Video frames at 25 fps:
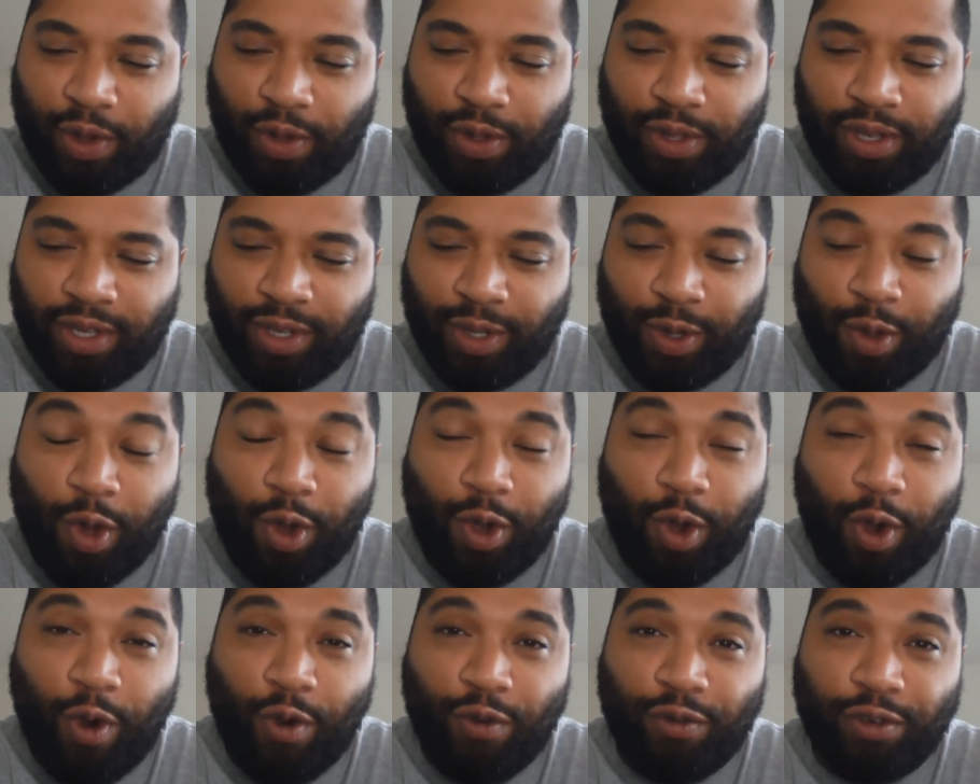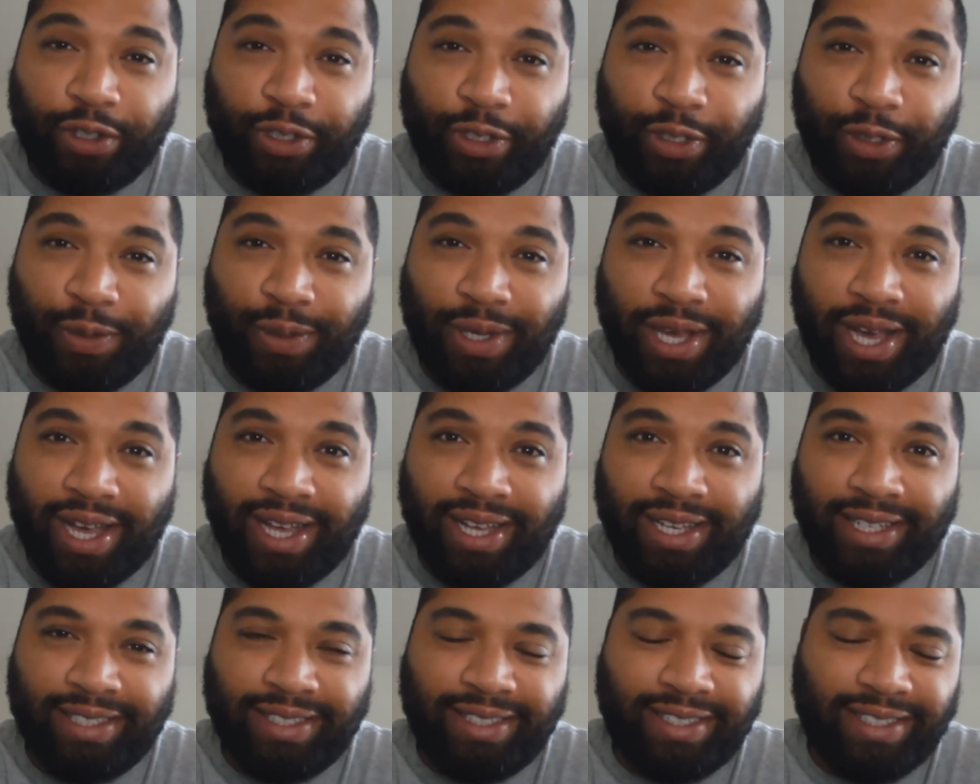long overdue,
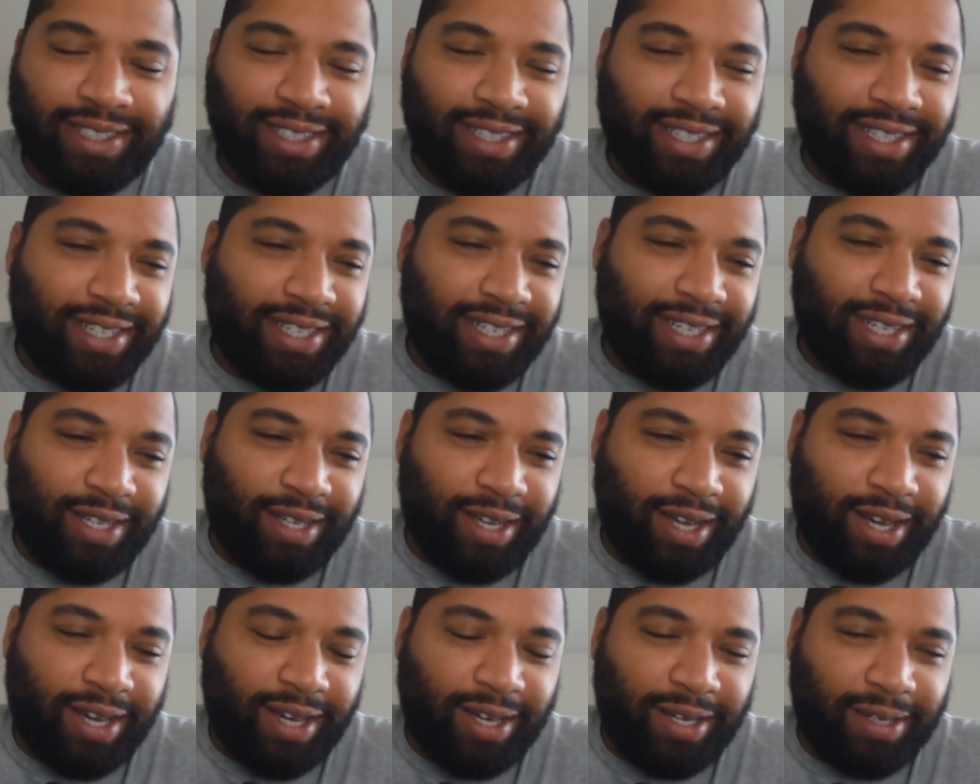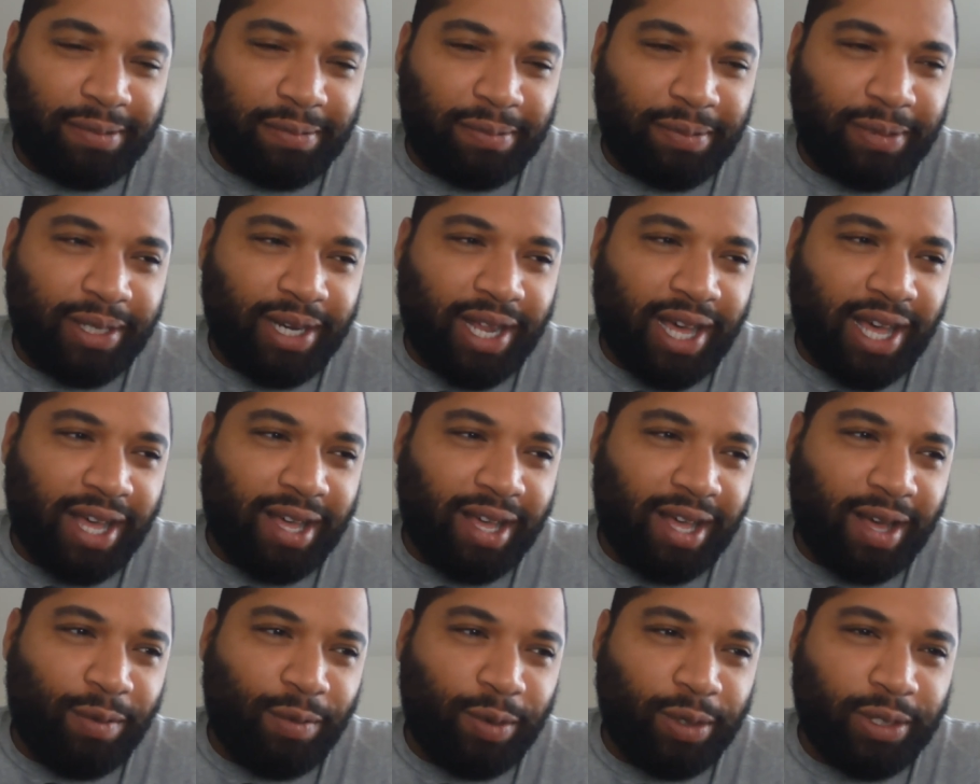guys, but
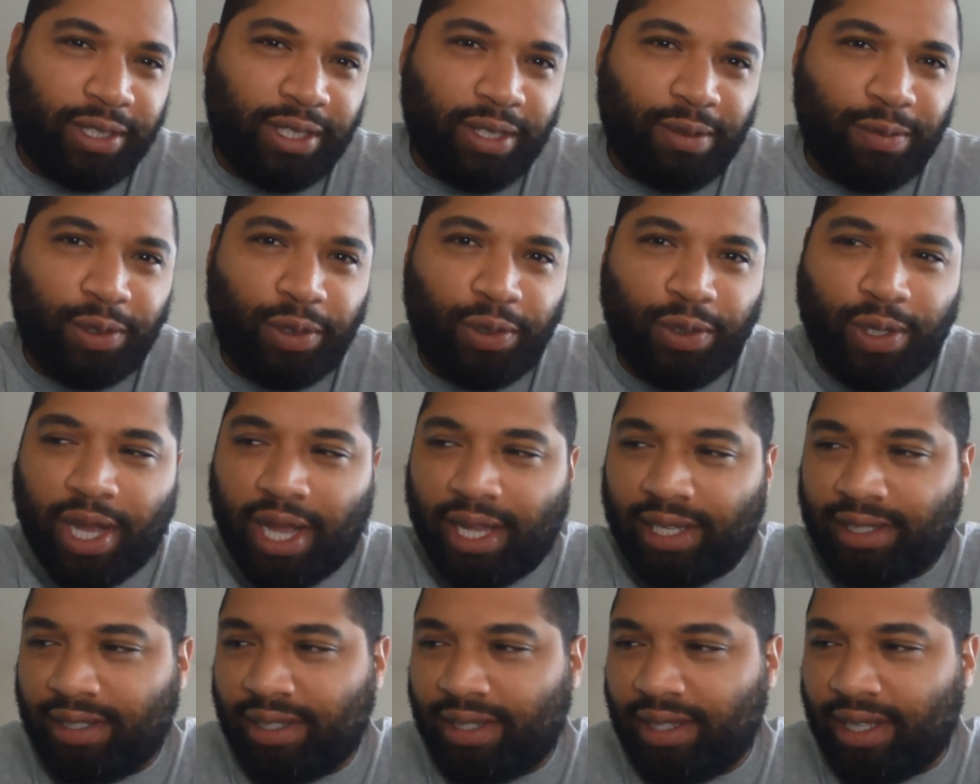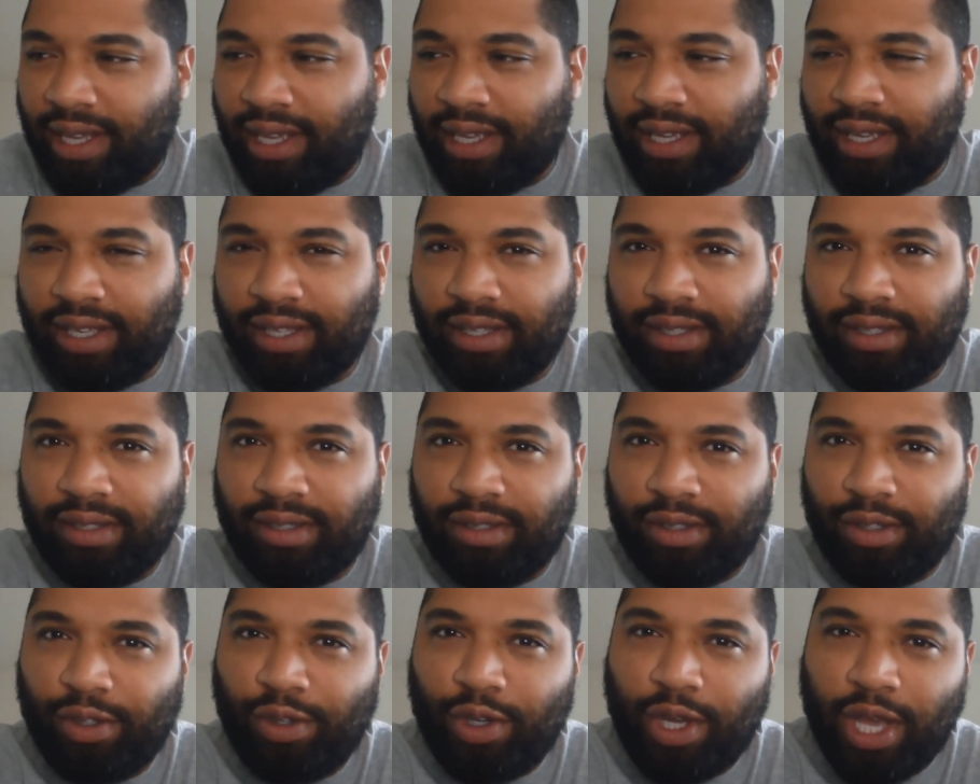I want to see what you guys are thinking.
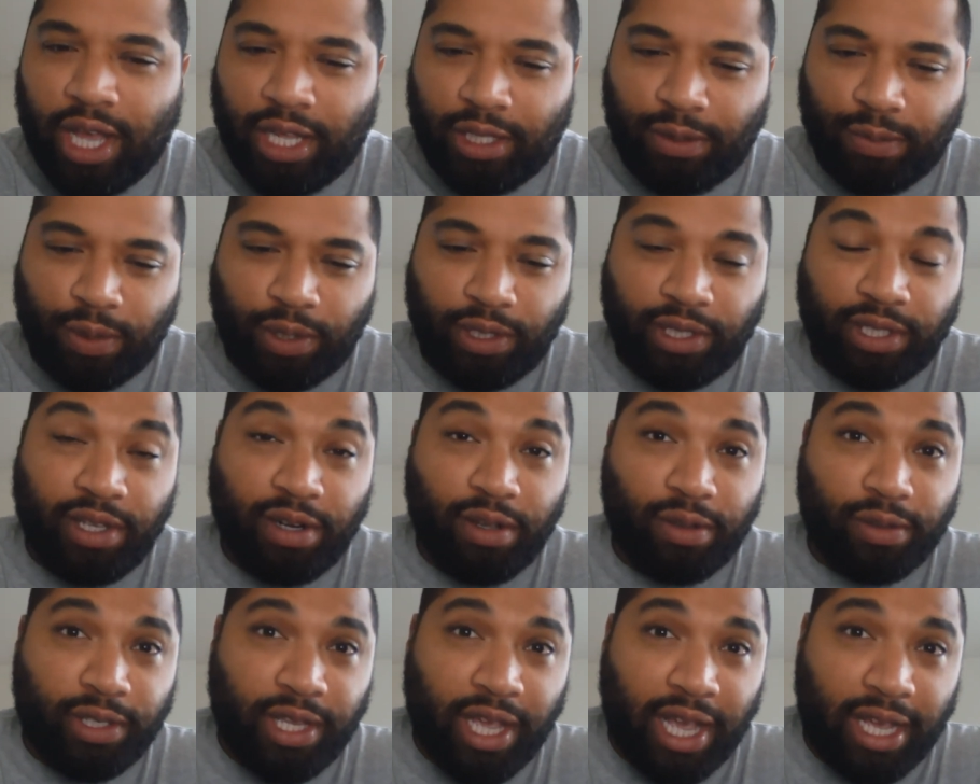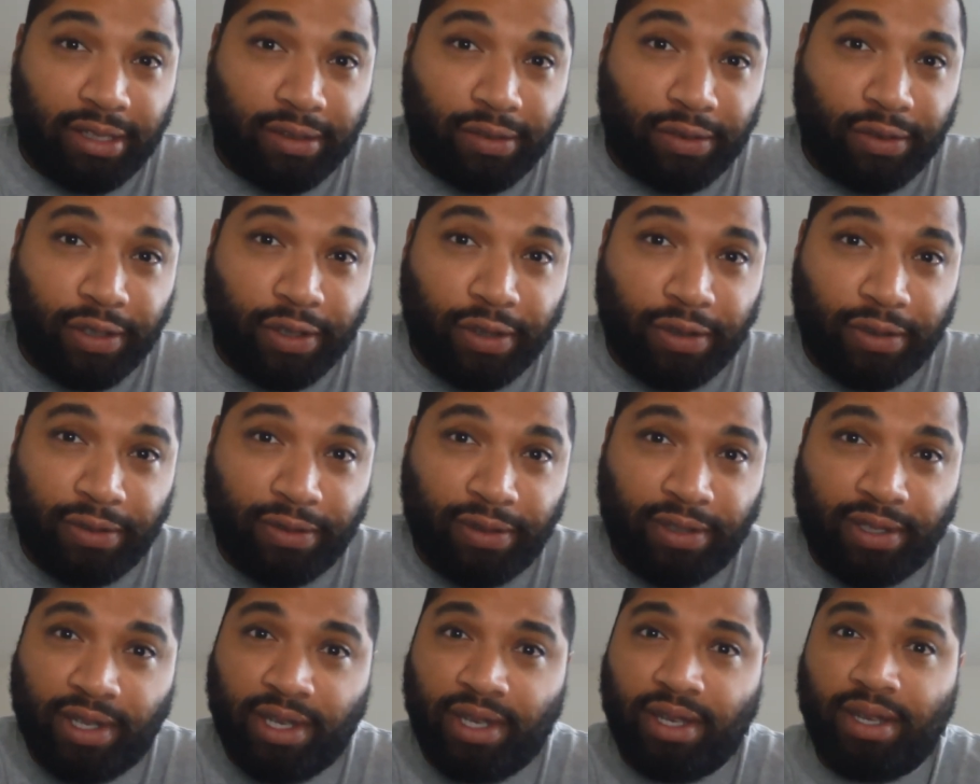Do you guys want to see those tax
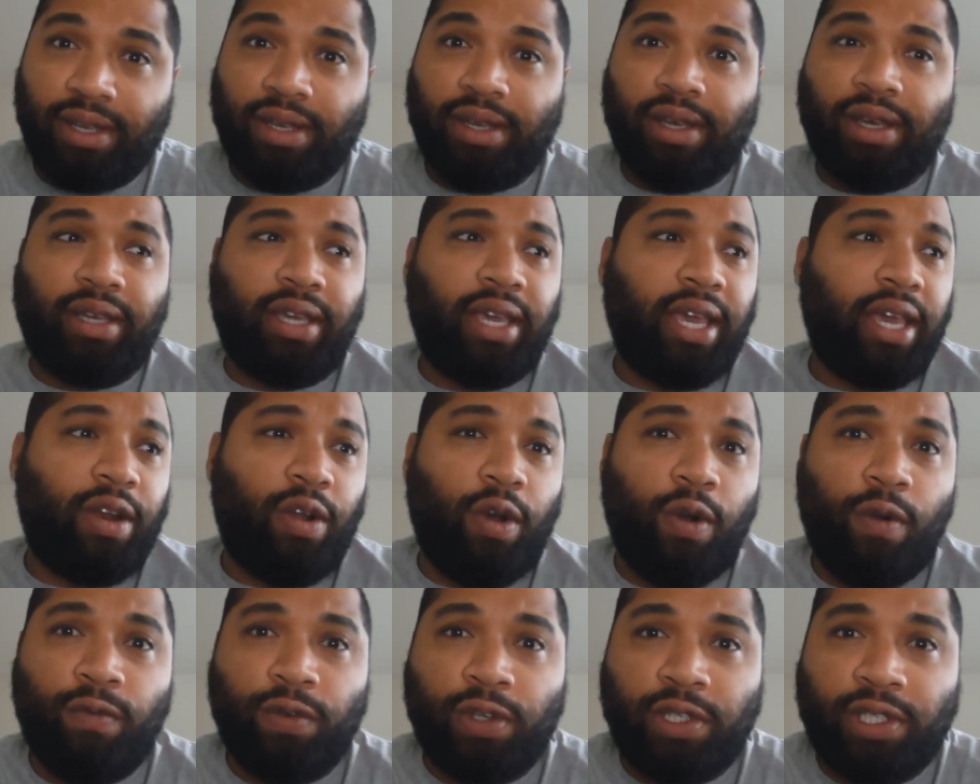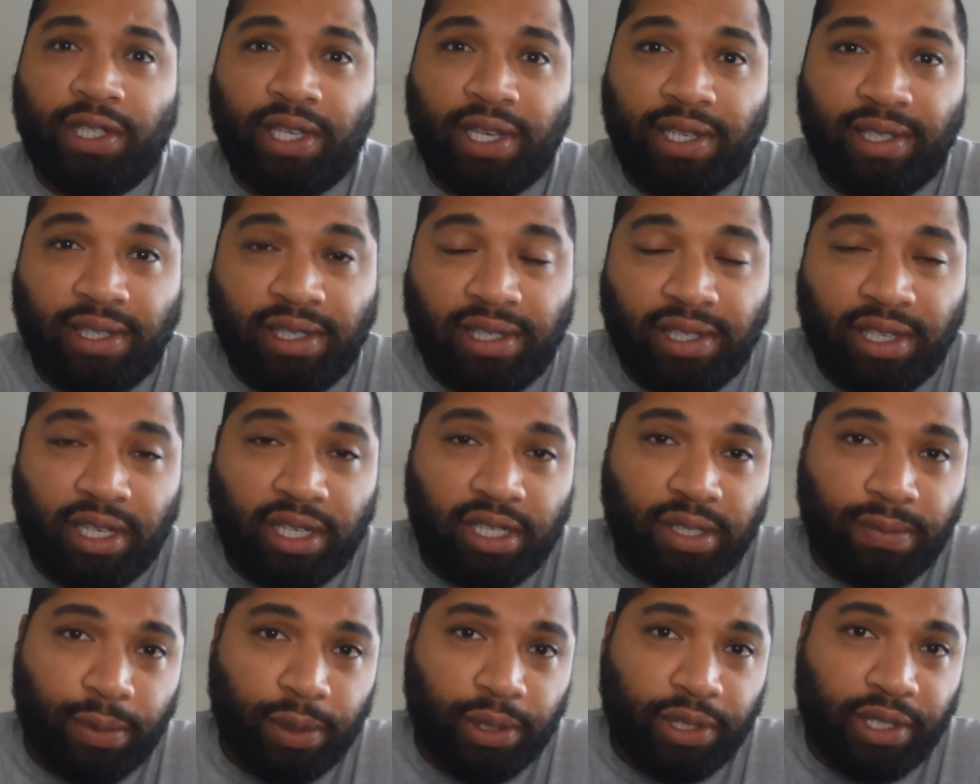returns? Again, over
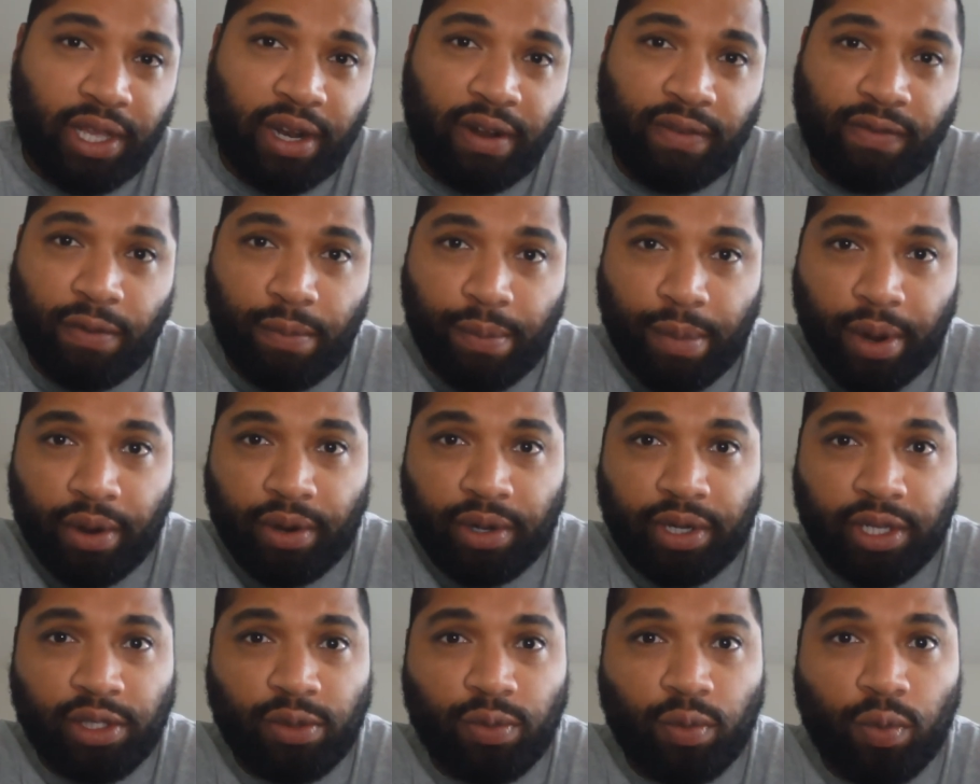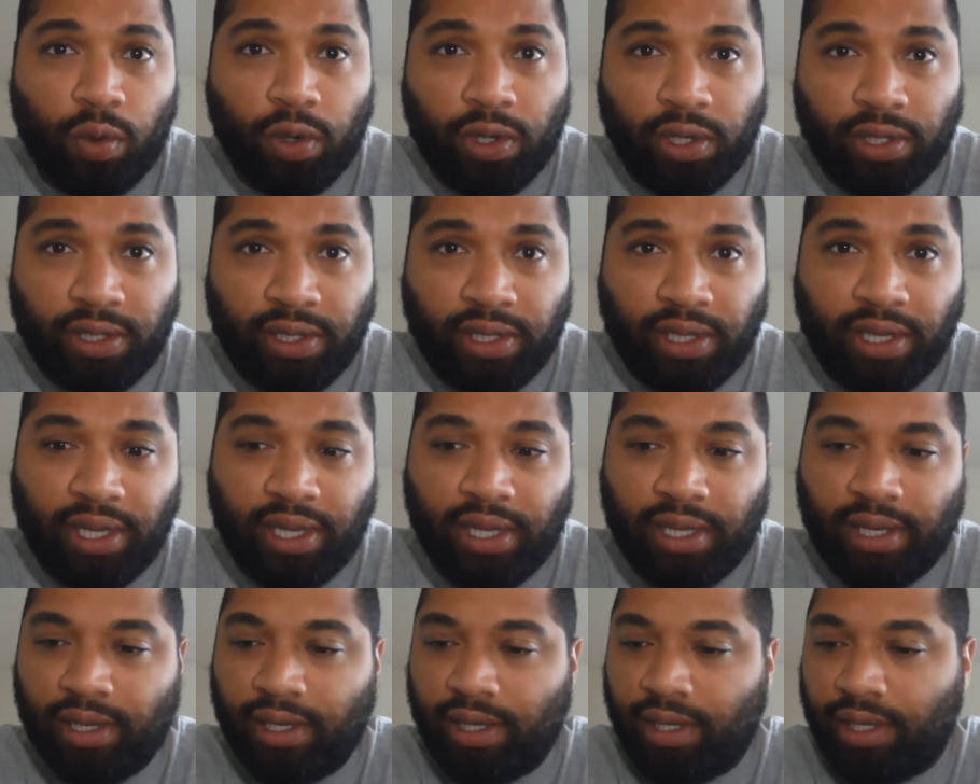66% of Americans want to see
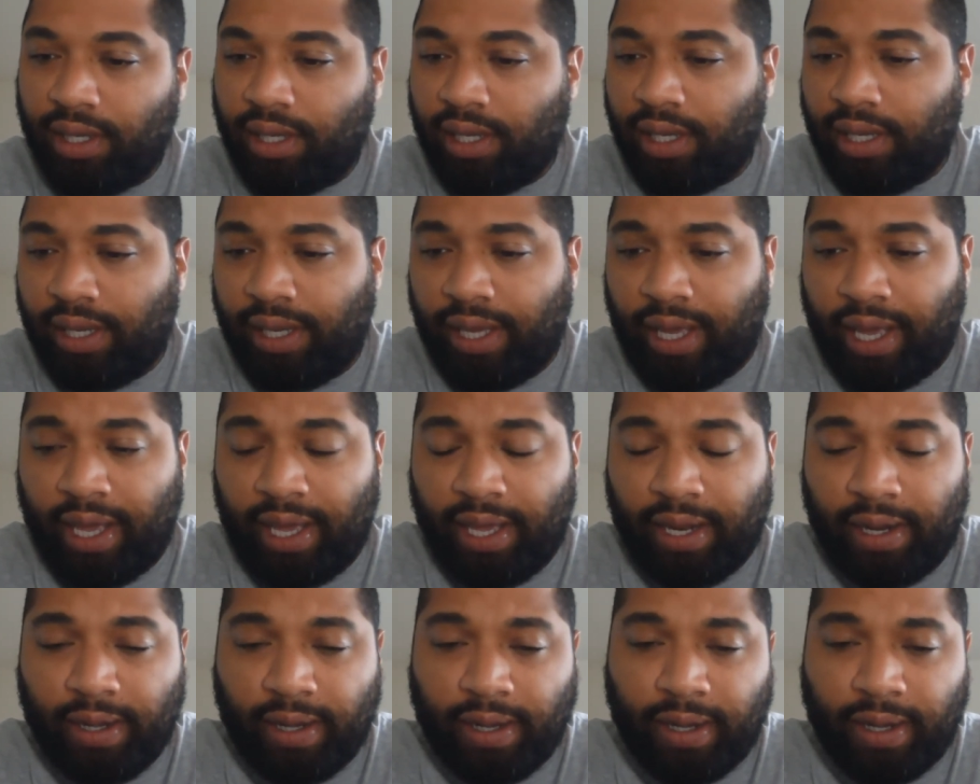it. And